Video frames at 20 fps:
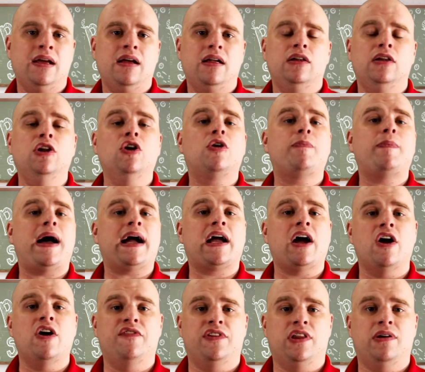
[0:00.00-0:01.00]
Look back
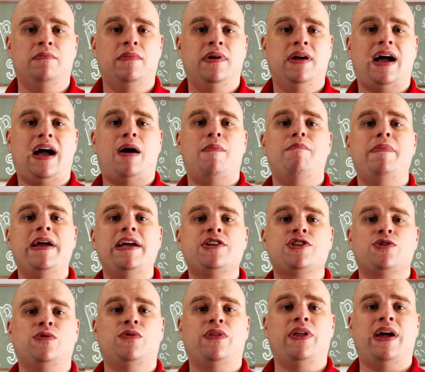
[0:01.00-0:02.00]
over them and make
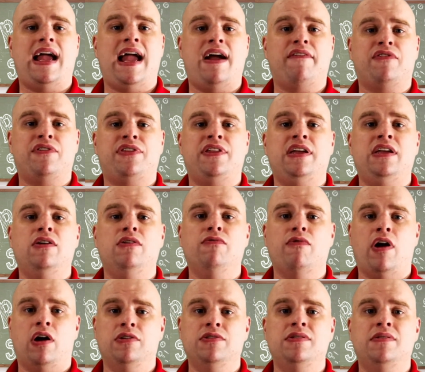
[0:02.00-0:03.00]
sure that everything you
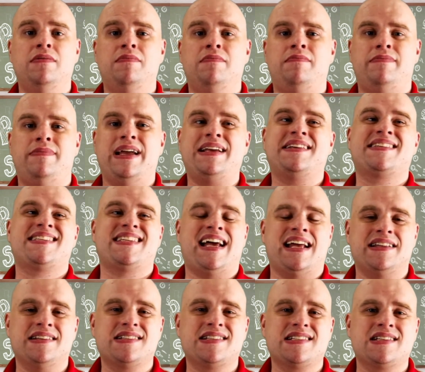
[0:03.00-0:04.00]
wrote makes
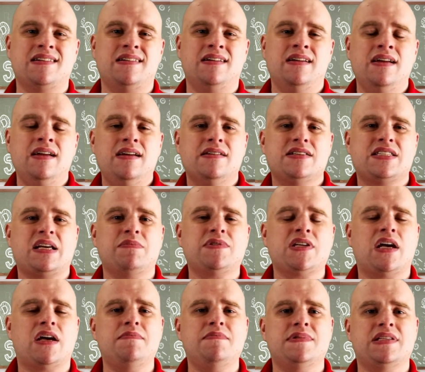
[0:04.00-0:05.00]
sense.
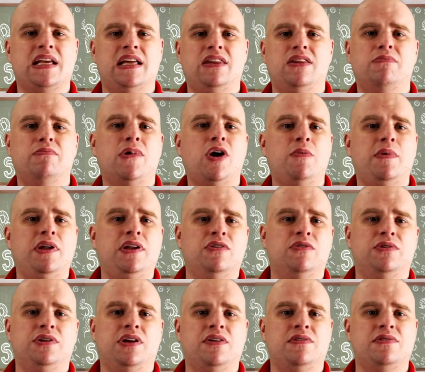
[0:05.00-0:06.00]
Sometimes in the moment
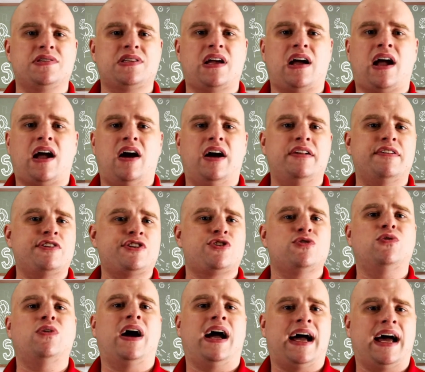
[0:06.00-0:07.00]
you'll use a kind of
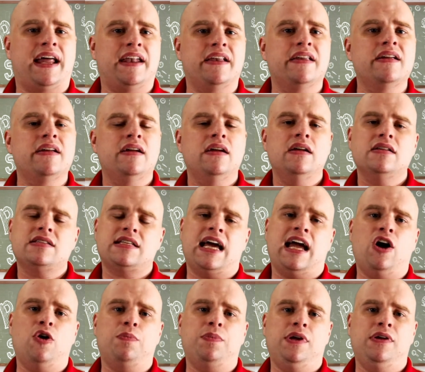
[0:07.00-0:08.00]
shorthand to
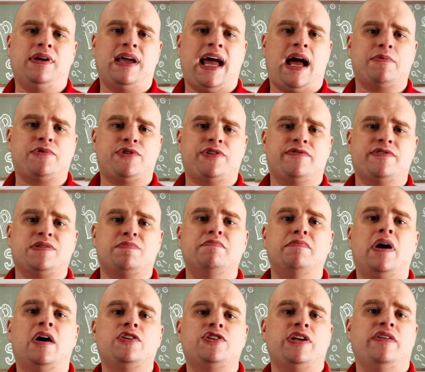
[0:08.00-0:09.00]
help you capture as
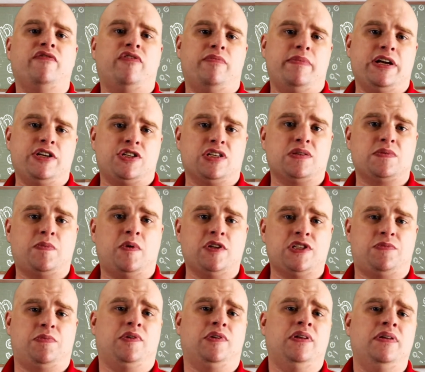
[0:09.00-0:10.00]
much information as
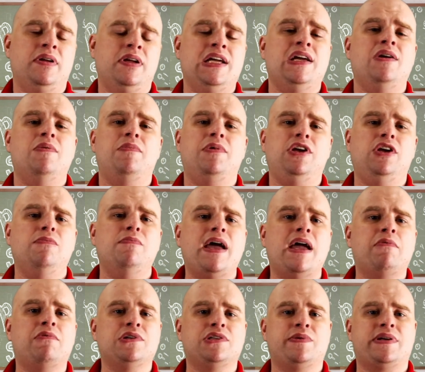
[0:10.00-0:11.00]
possible, but you may
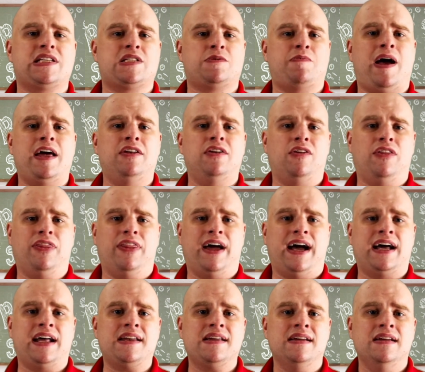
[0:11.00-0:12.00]
want to expand on
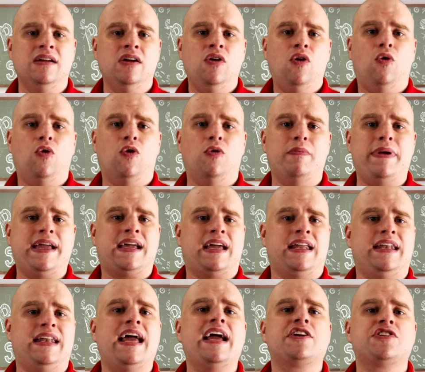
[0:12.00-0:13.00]
that or make
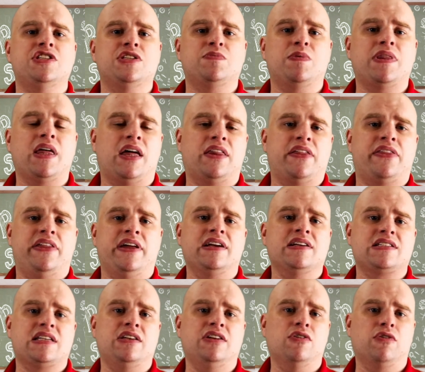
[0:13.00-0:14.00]
connections with other
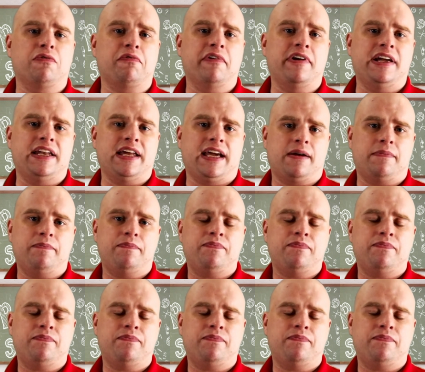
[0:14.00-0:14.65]
things in your reading.